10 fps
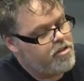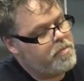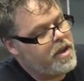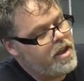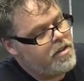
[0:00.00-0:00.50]

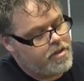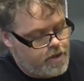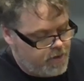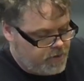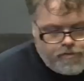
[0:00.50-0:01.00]
this
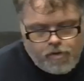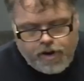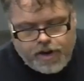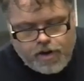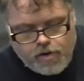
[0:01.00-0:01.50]
piece.
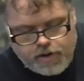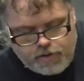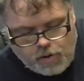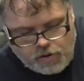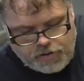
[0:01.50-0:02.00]
Before you know
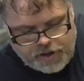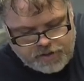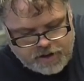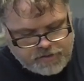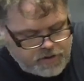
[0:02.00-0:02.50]
it, the whole
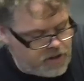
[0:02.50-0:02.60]
thing's gonna